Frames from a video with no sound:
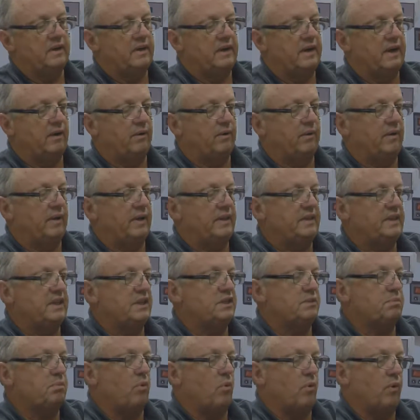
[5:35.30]
Now at
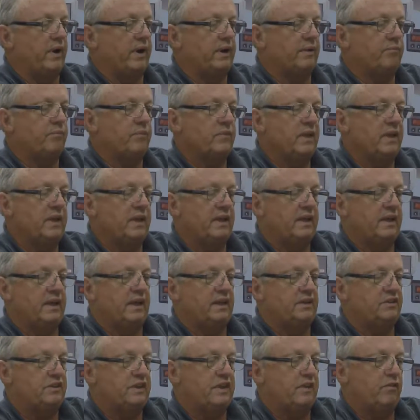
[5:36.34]
this point,
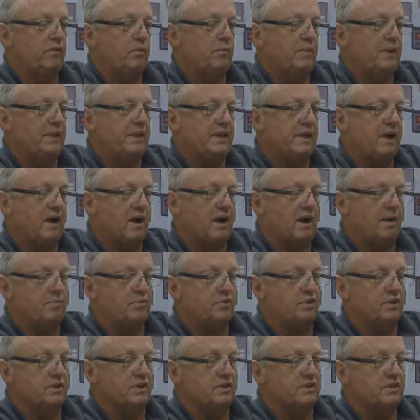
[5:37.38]
it's giving me the
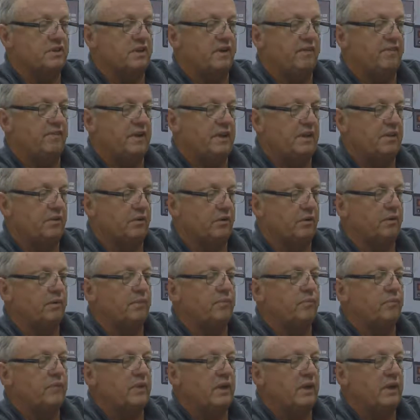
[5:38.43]
options of either